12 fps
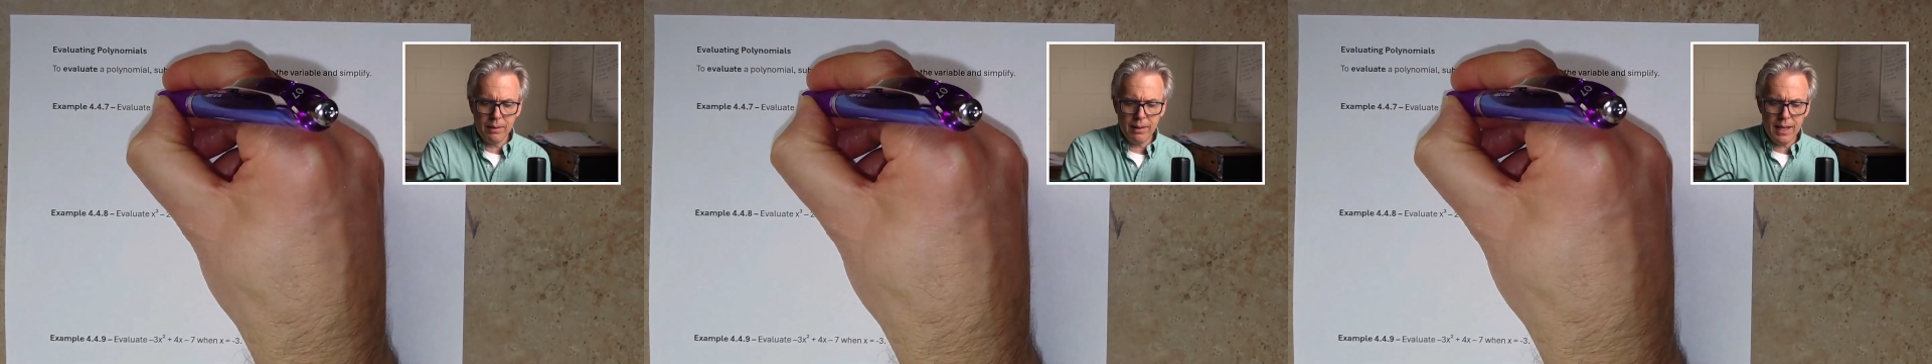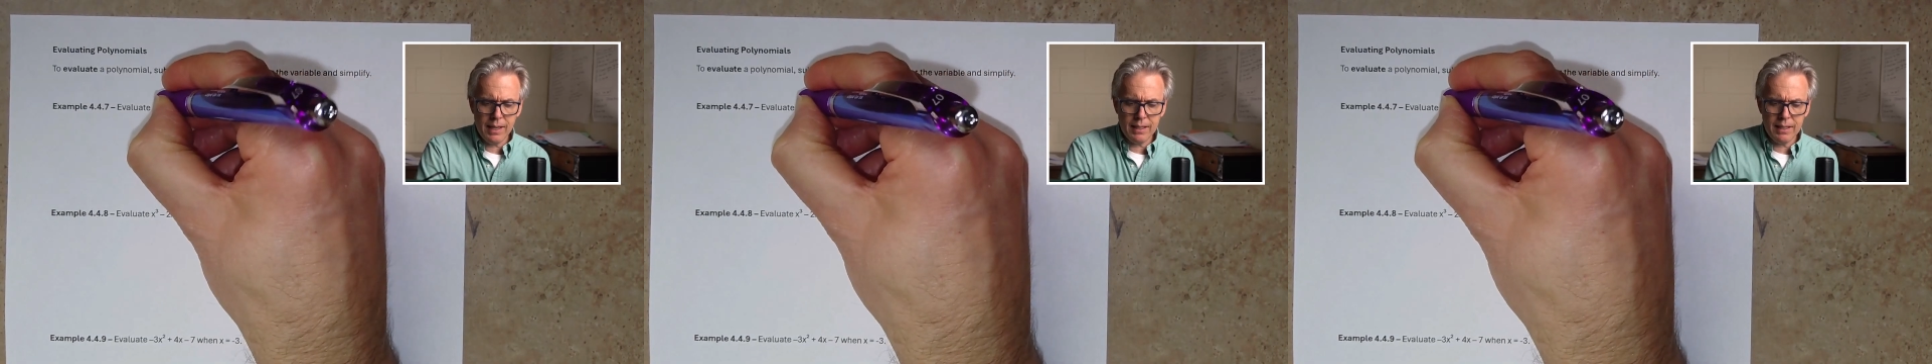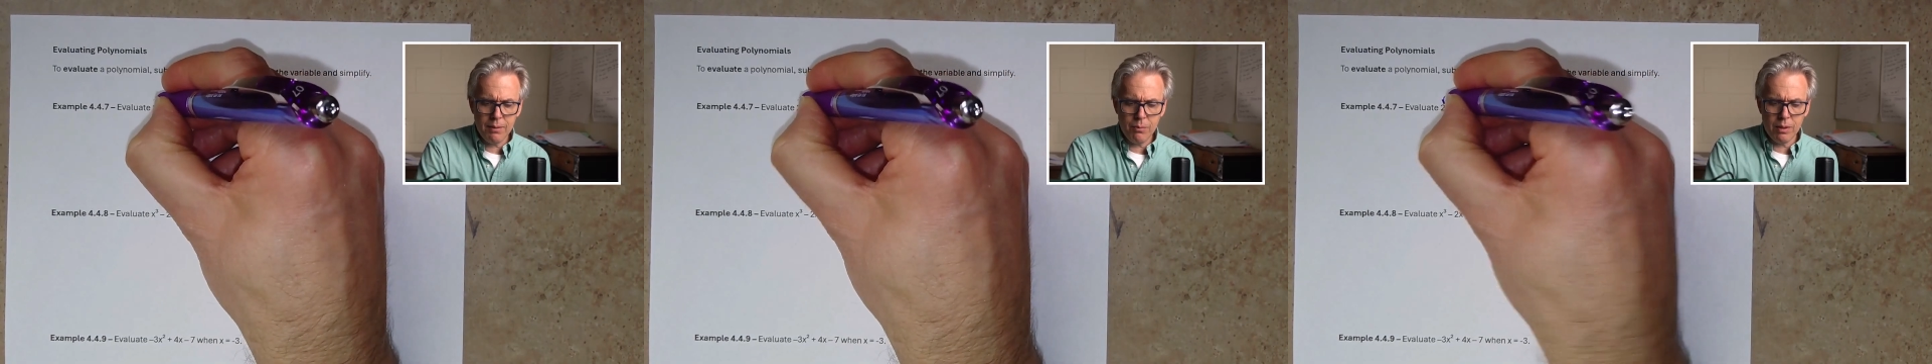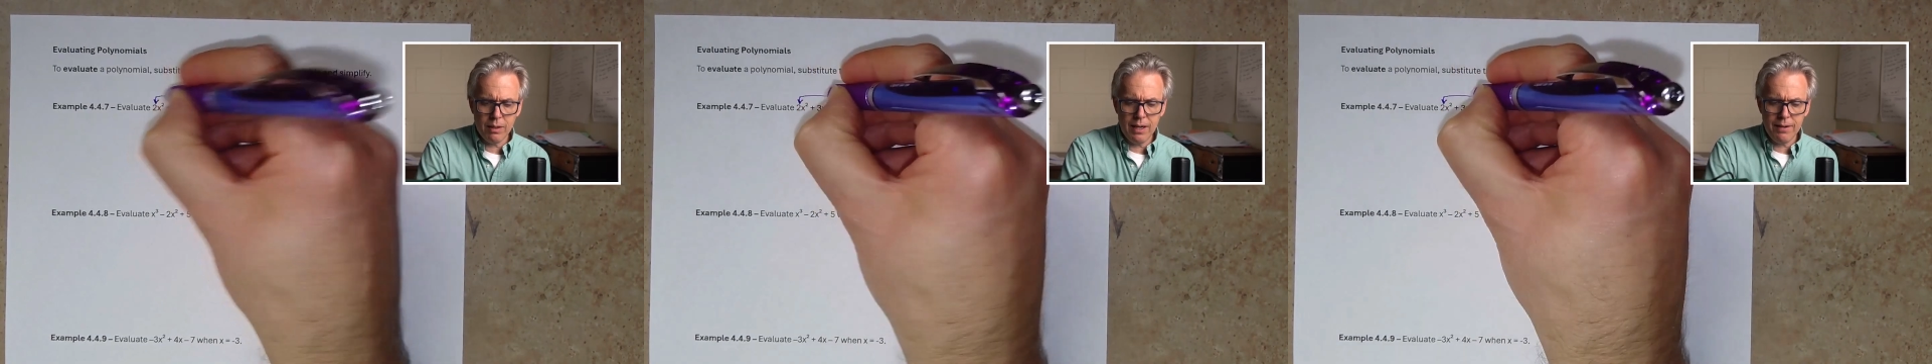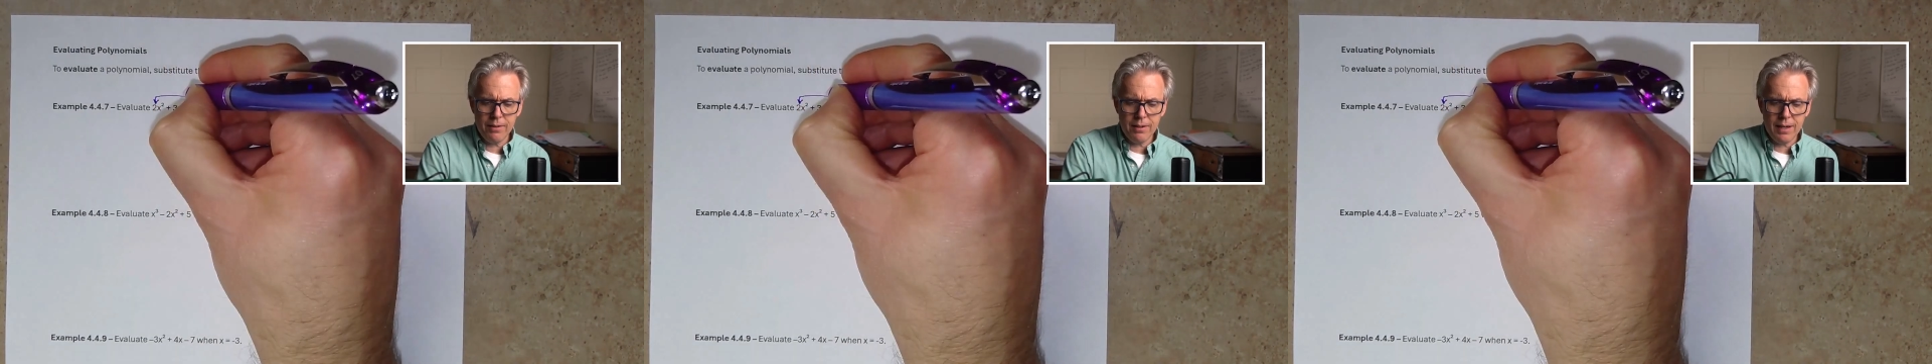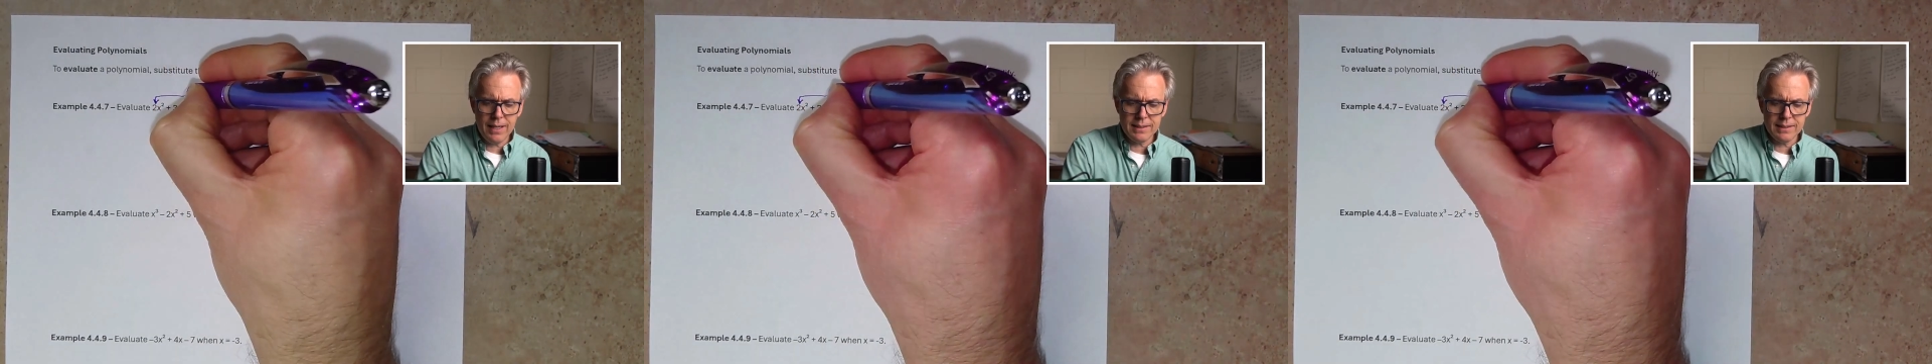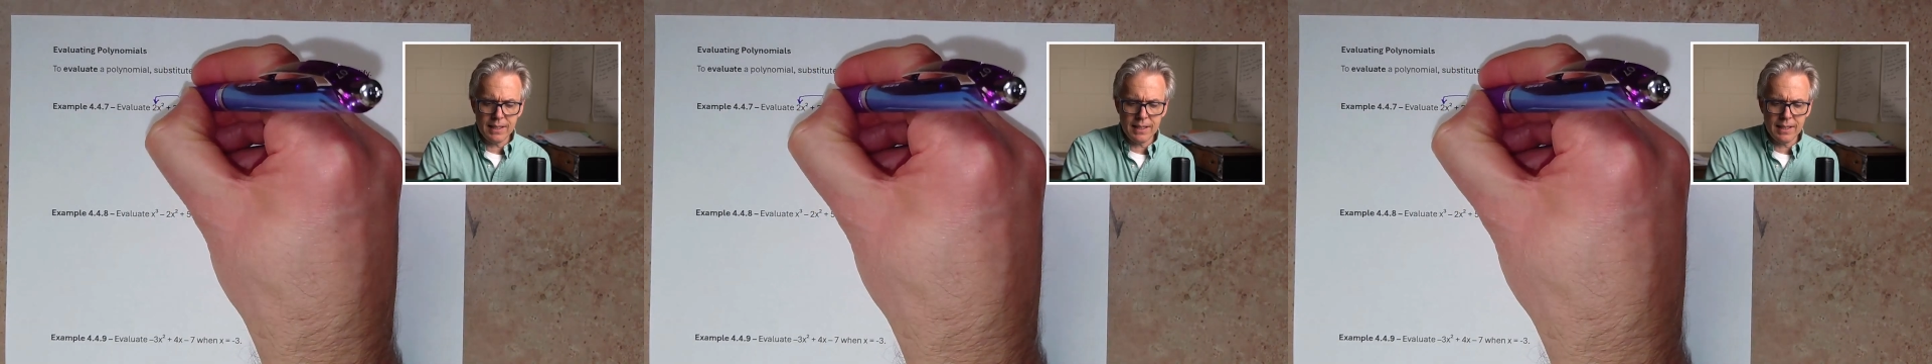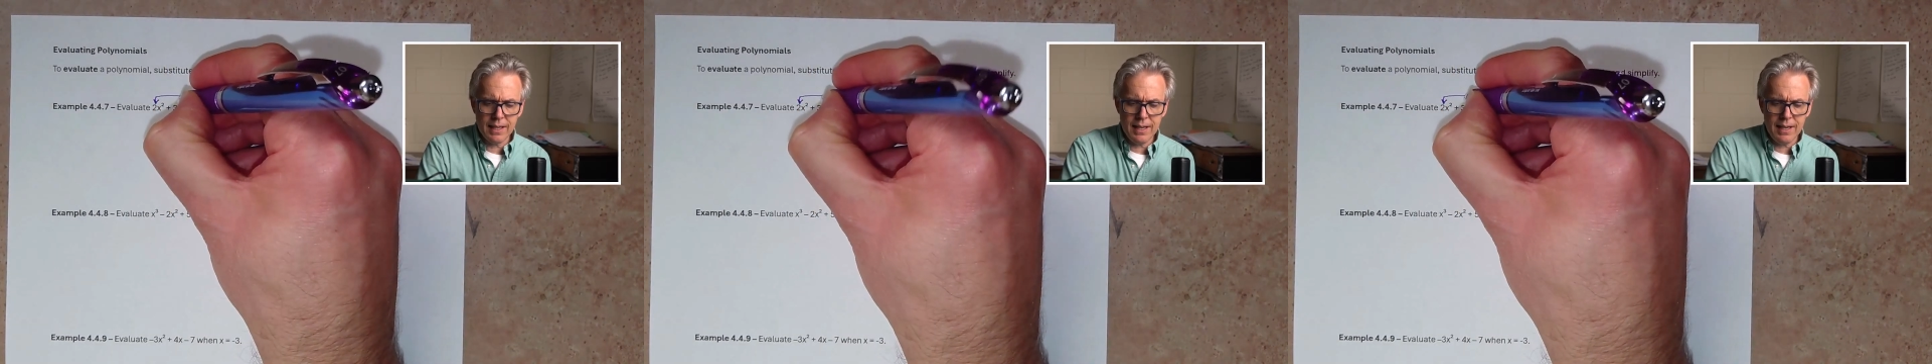plug it in wherever I
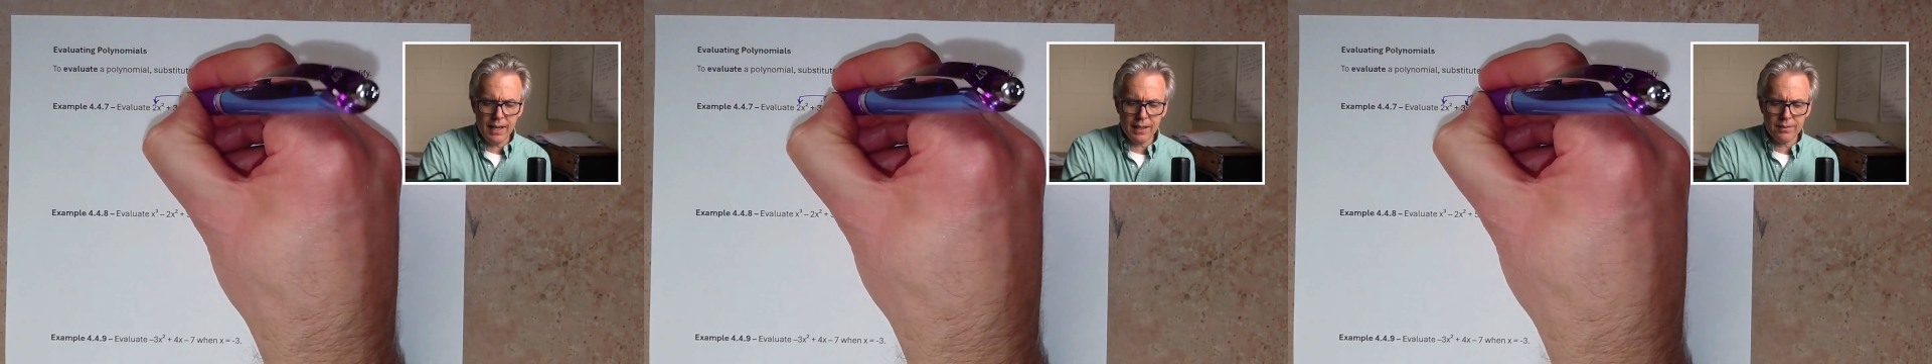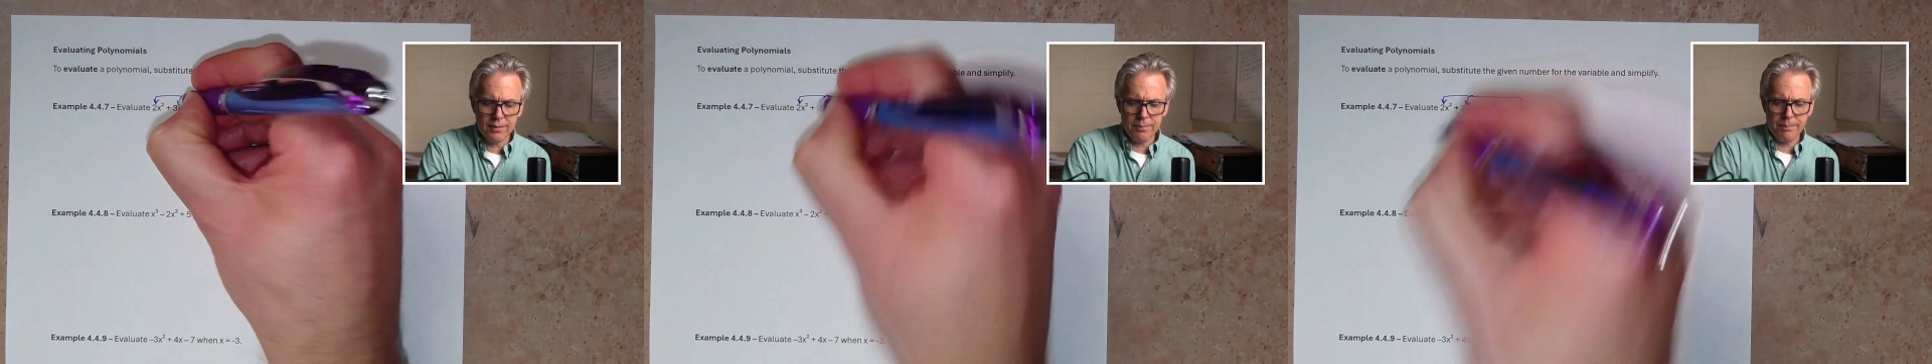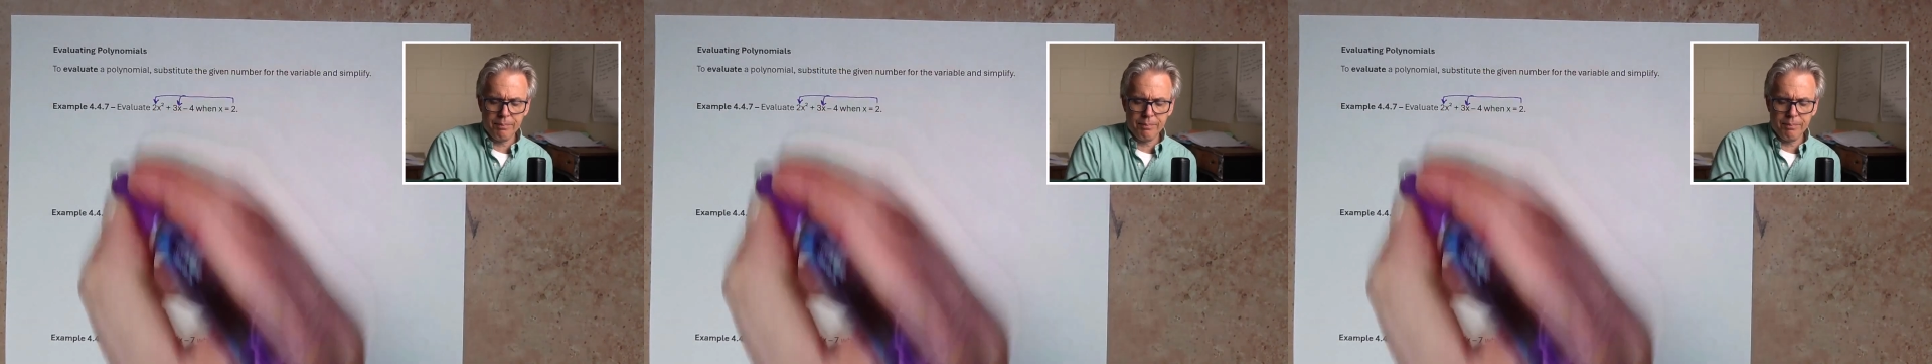see an x.